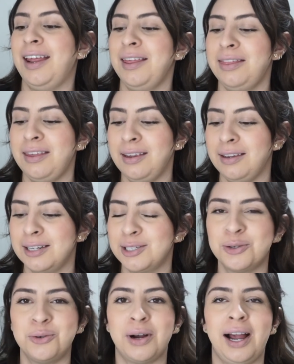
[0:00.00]
and I think
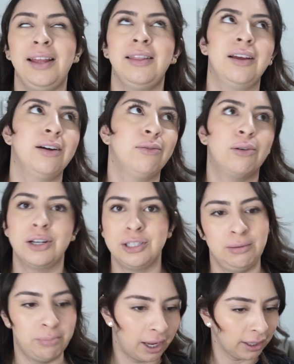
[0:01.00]
it's cool. I love
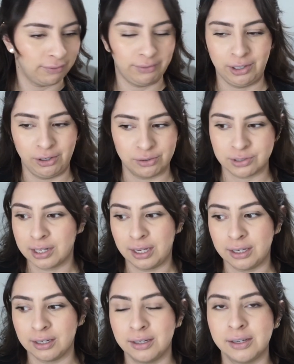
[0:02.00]
watching packing videos
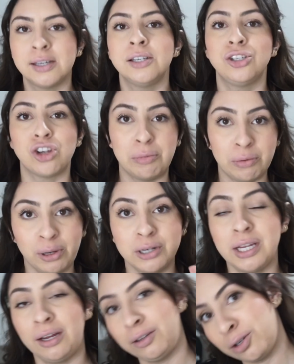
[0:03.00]
like show me what you're
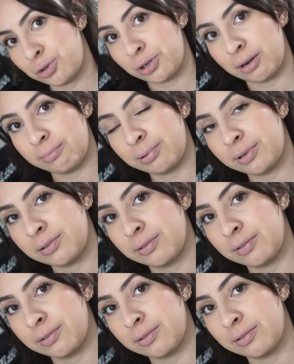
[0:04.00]
taking on the trip,